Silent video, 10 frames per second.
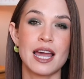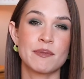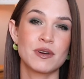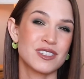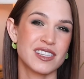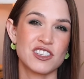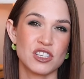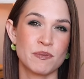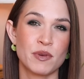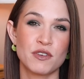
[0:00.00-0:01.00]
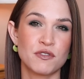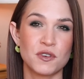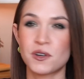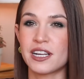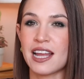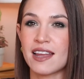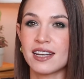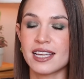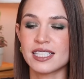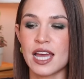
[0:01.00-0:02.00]
I personally just prefer it at
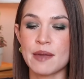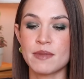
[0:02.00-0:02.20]
nighttime.